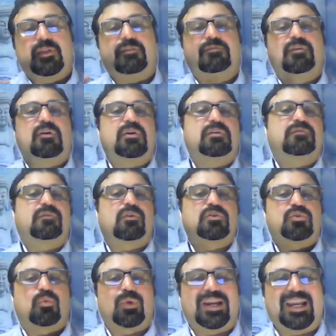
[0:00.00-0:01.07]
the very
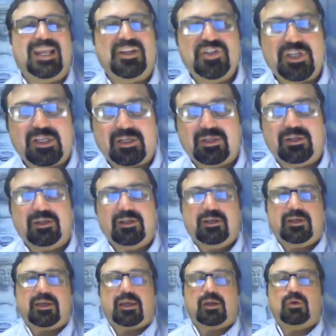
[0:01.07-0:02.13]
first religion
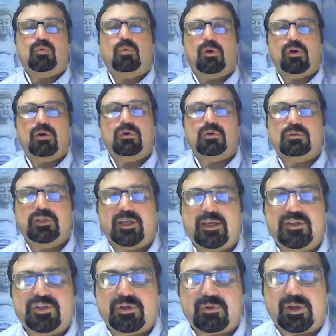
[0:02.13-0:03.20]
in world
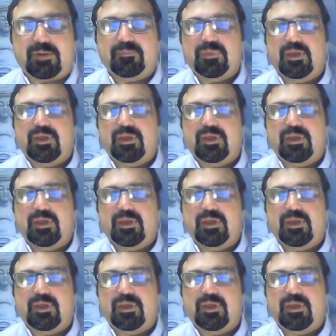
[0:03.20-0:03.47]
history.